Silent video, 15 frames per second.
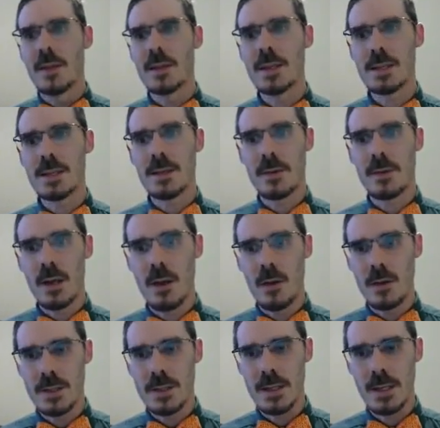This is a
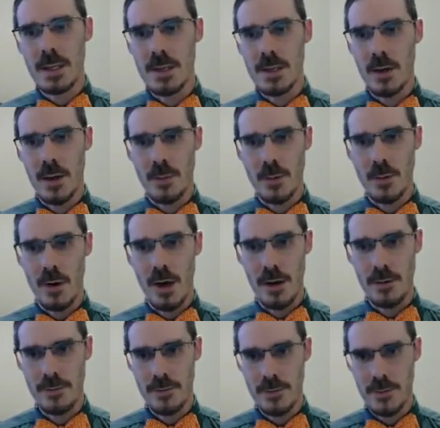velocity time
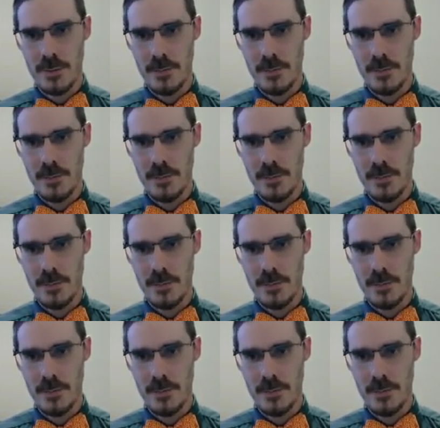graph.